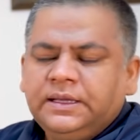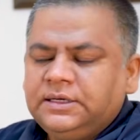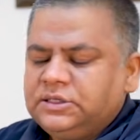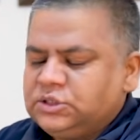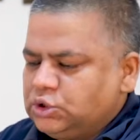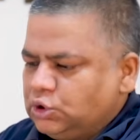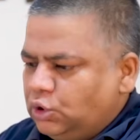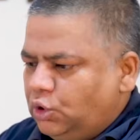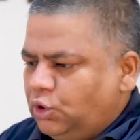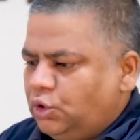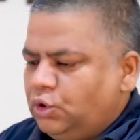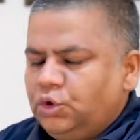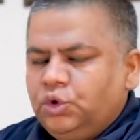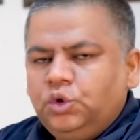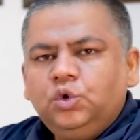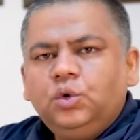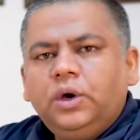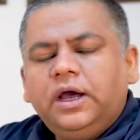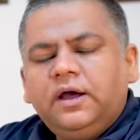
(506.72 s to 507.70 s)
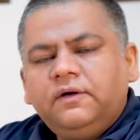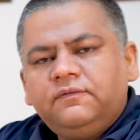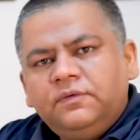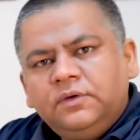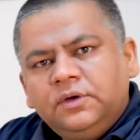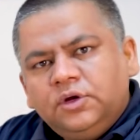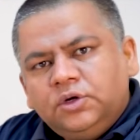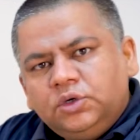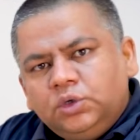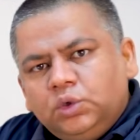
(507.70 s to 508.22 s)
So you have
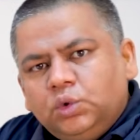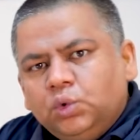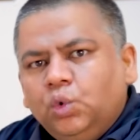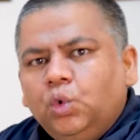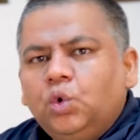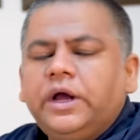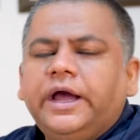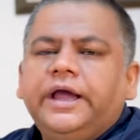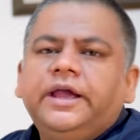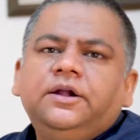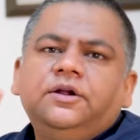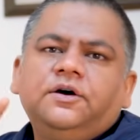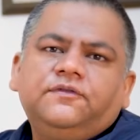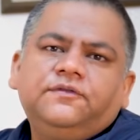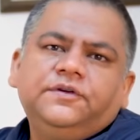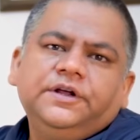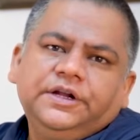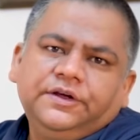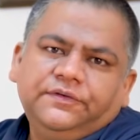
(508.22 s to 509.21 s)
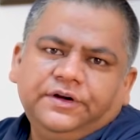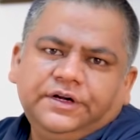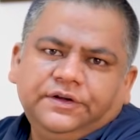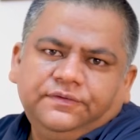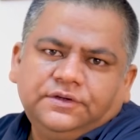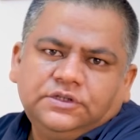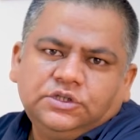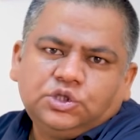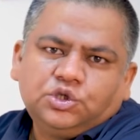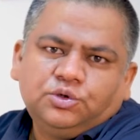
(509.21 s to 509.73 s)
two kind of derivative
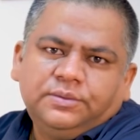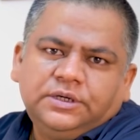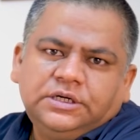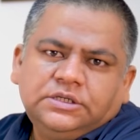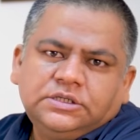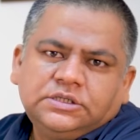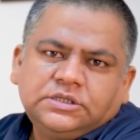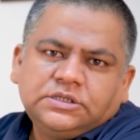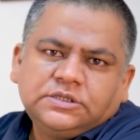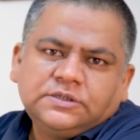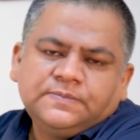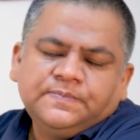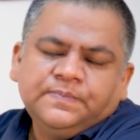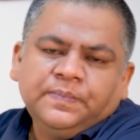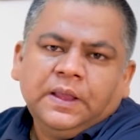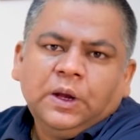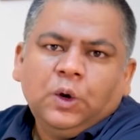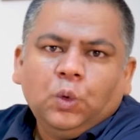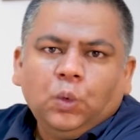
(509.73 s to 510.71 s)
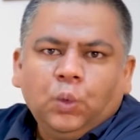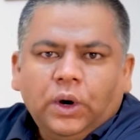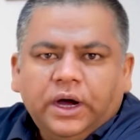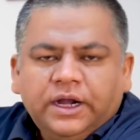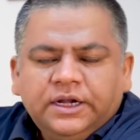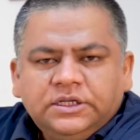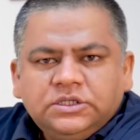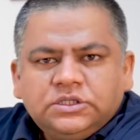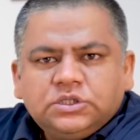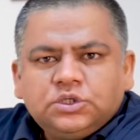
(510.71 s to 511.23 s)
instruments.
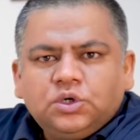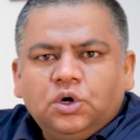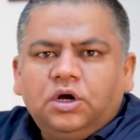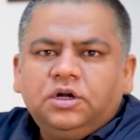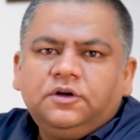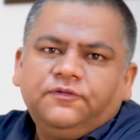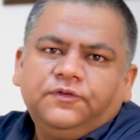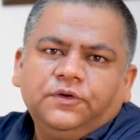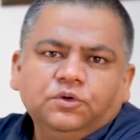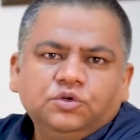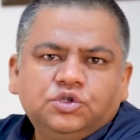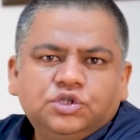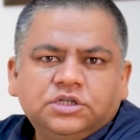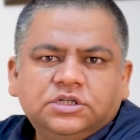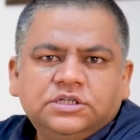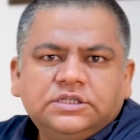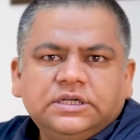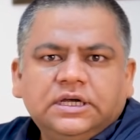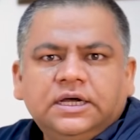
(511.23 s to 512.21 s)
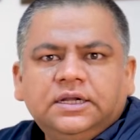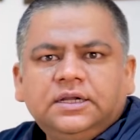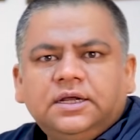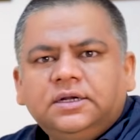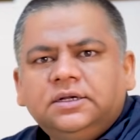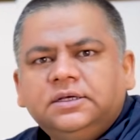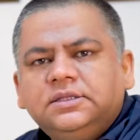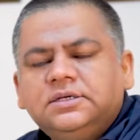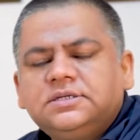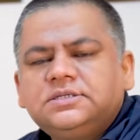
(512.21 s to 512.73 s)
One is called futures and
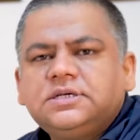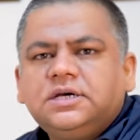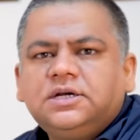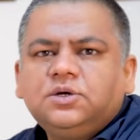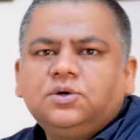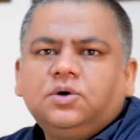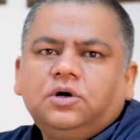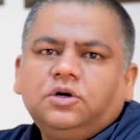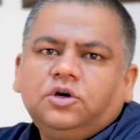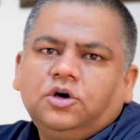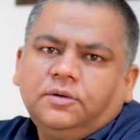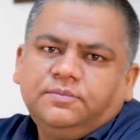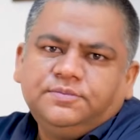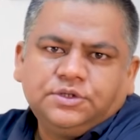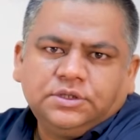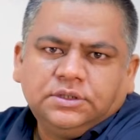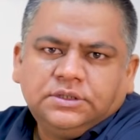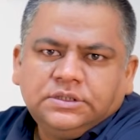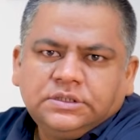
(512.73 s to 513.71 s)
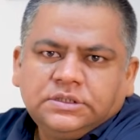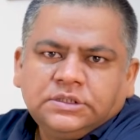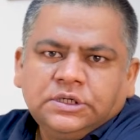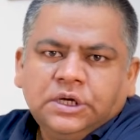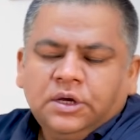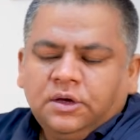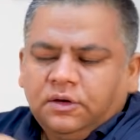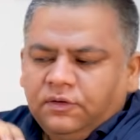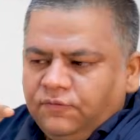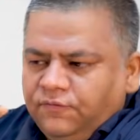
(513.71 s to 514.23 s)
others are called options.
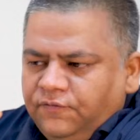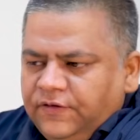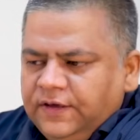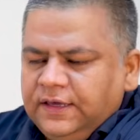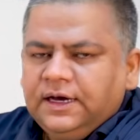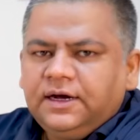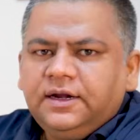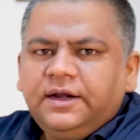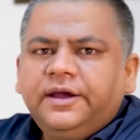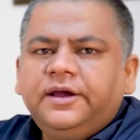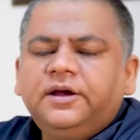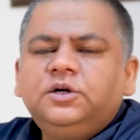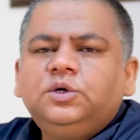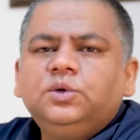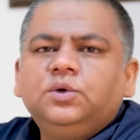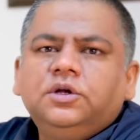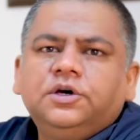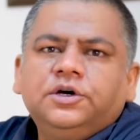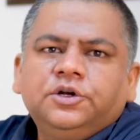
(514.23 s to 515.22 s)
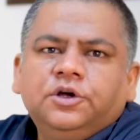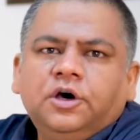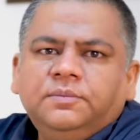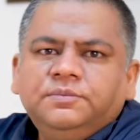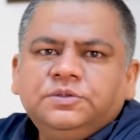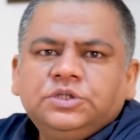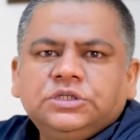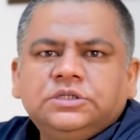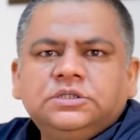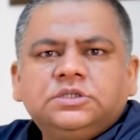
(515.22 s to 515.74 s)
We are here to learn
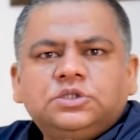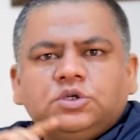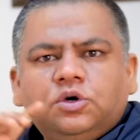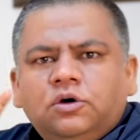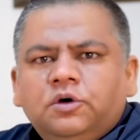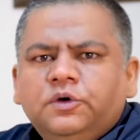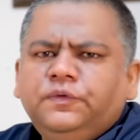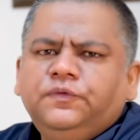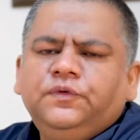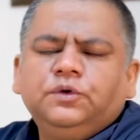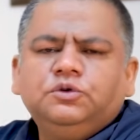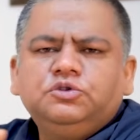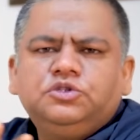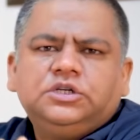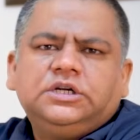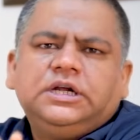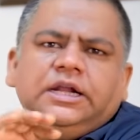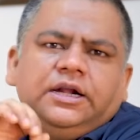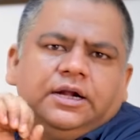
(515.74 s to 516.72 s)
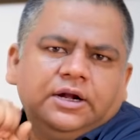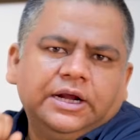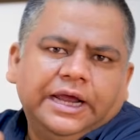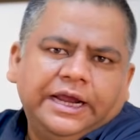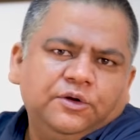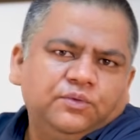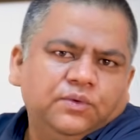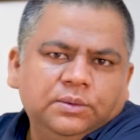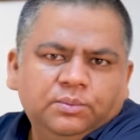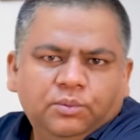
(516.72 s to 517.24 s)
options. On future, I'll
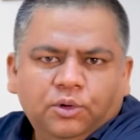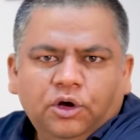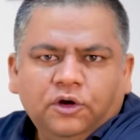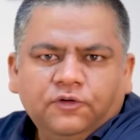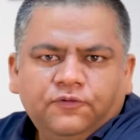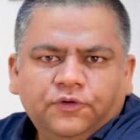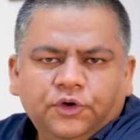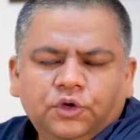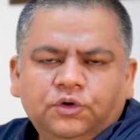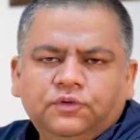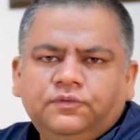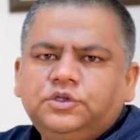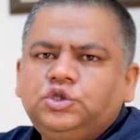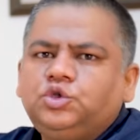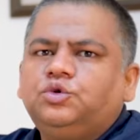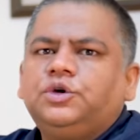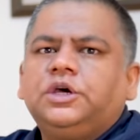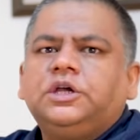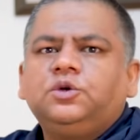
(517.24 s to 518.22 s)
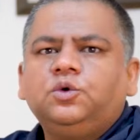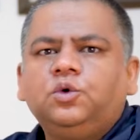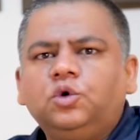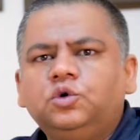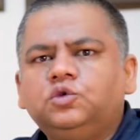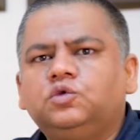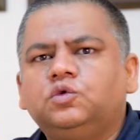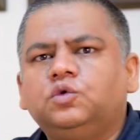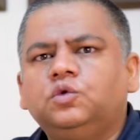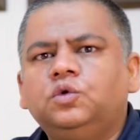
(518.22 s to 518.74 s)
write one blog for you which you can
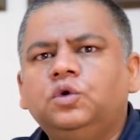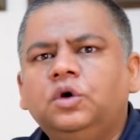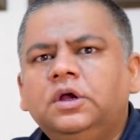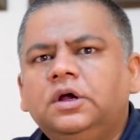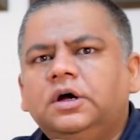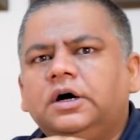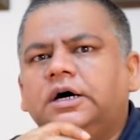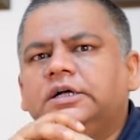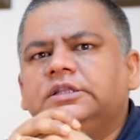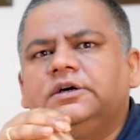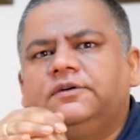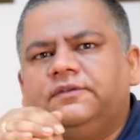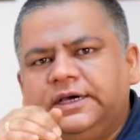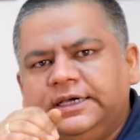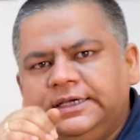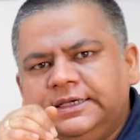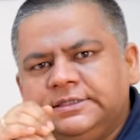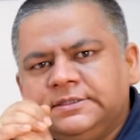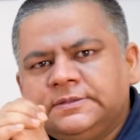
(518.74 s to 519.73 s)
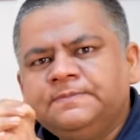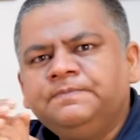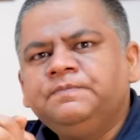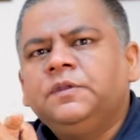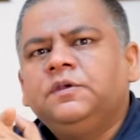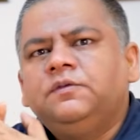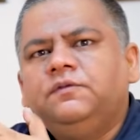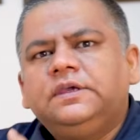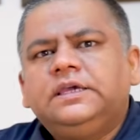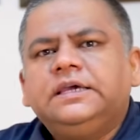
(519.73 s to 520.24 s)
go through. Otherwise,
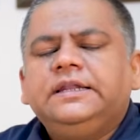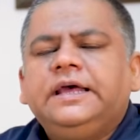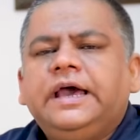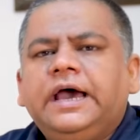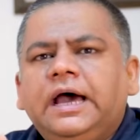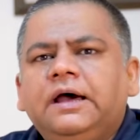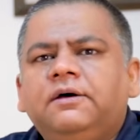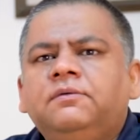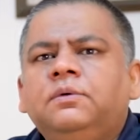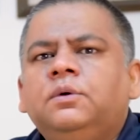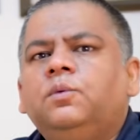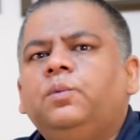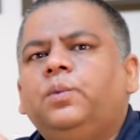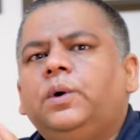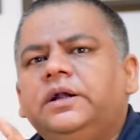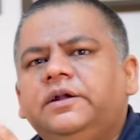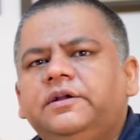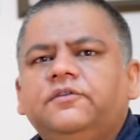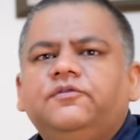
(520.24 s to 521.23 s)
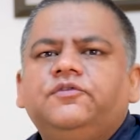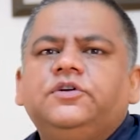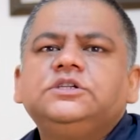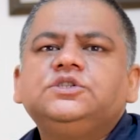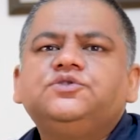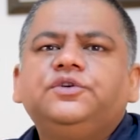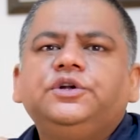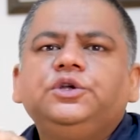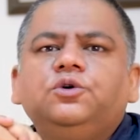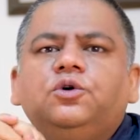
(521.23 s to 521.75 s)
we can have one reference
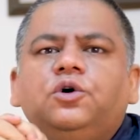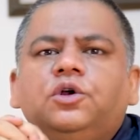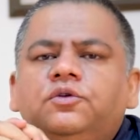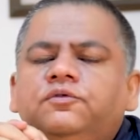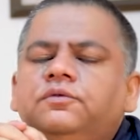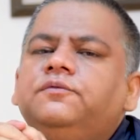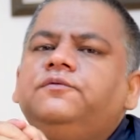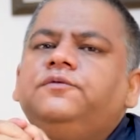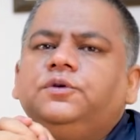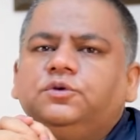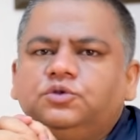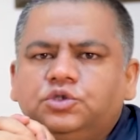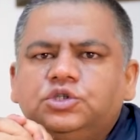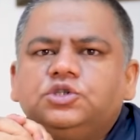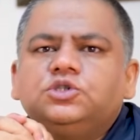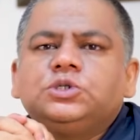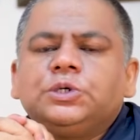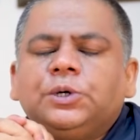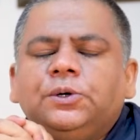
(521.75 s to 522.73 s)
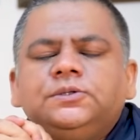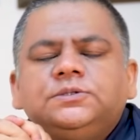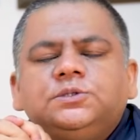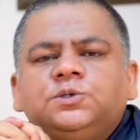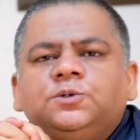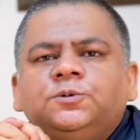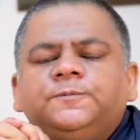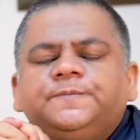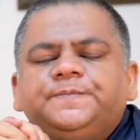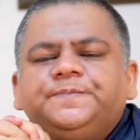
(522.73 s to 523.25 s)
video on futures
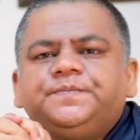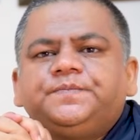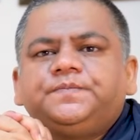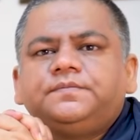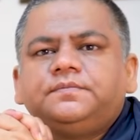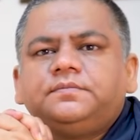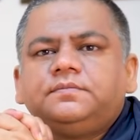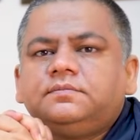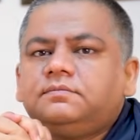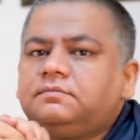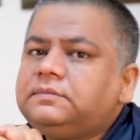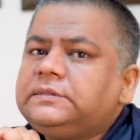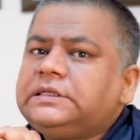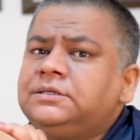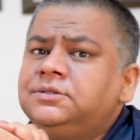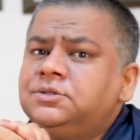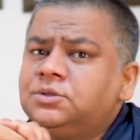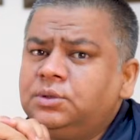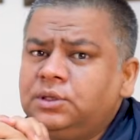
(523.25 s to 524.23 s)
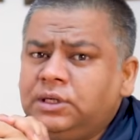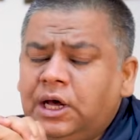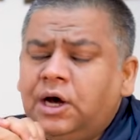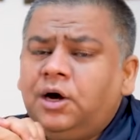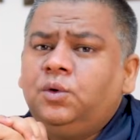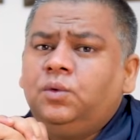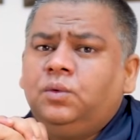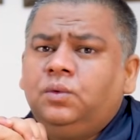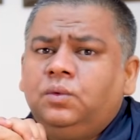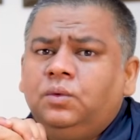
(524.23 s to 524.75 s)
also. So
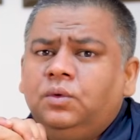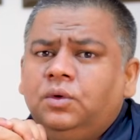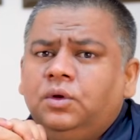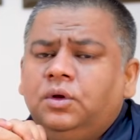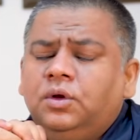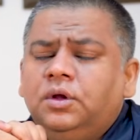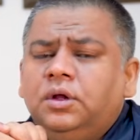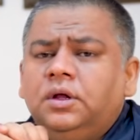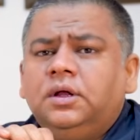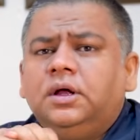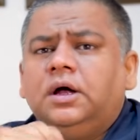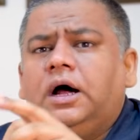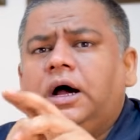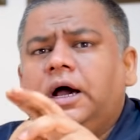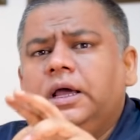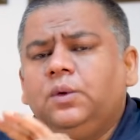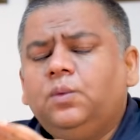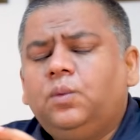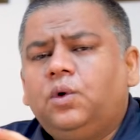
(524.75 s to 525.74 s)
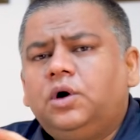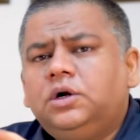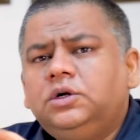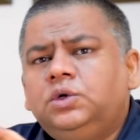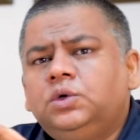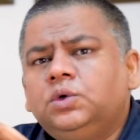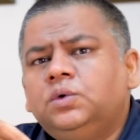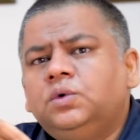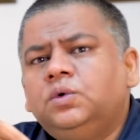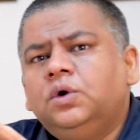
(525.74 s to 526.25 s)
now I
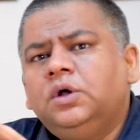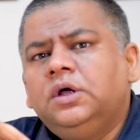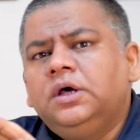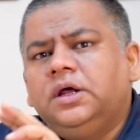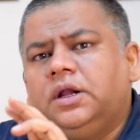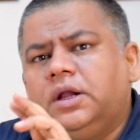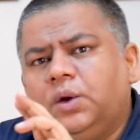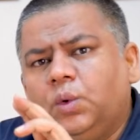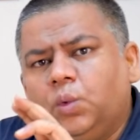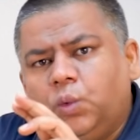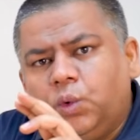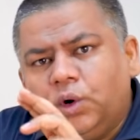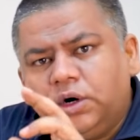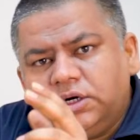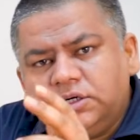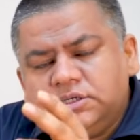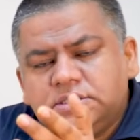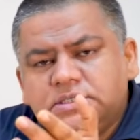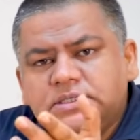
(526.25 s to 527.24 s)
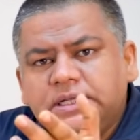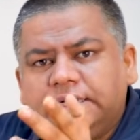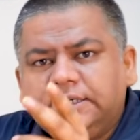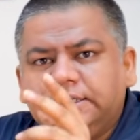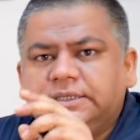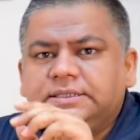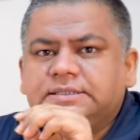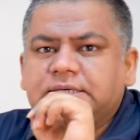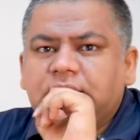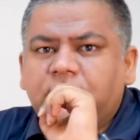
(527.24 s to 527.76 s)
want to reverse that
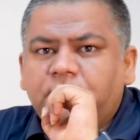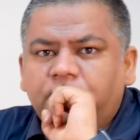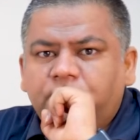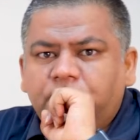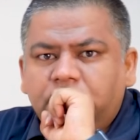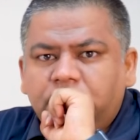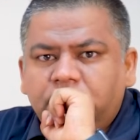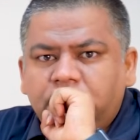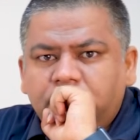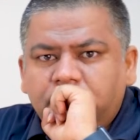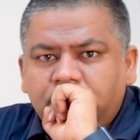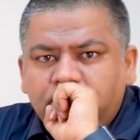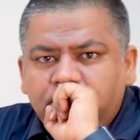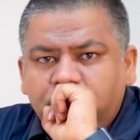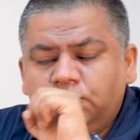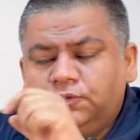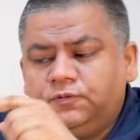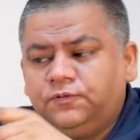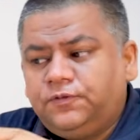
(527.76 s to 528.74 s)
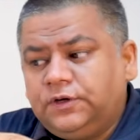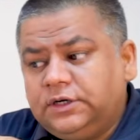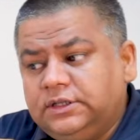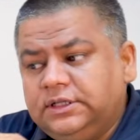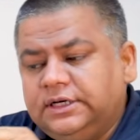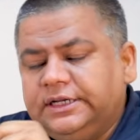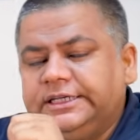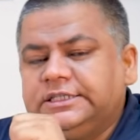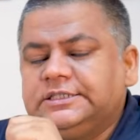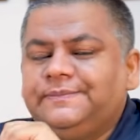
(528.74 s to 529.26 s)
example to
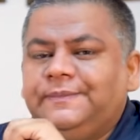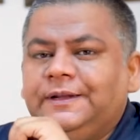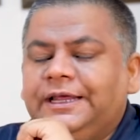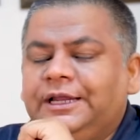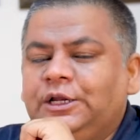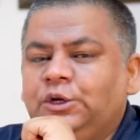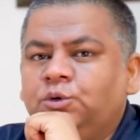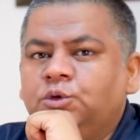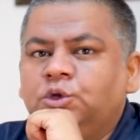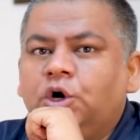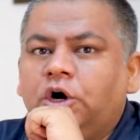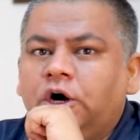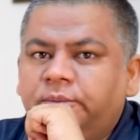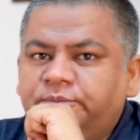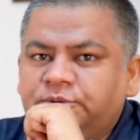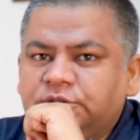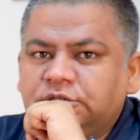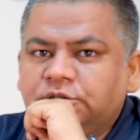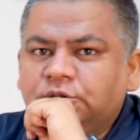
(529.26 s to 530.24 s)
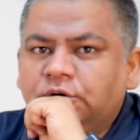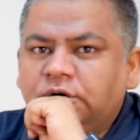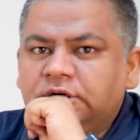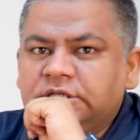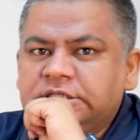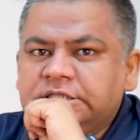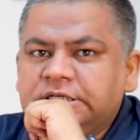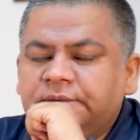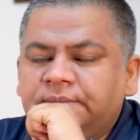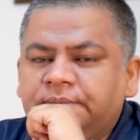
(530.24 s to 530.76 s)
further explain you the option
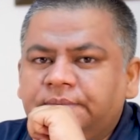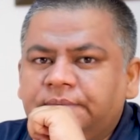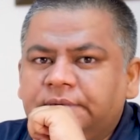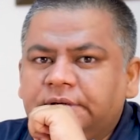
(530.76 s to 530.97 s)
concept.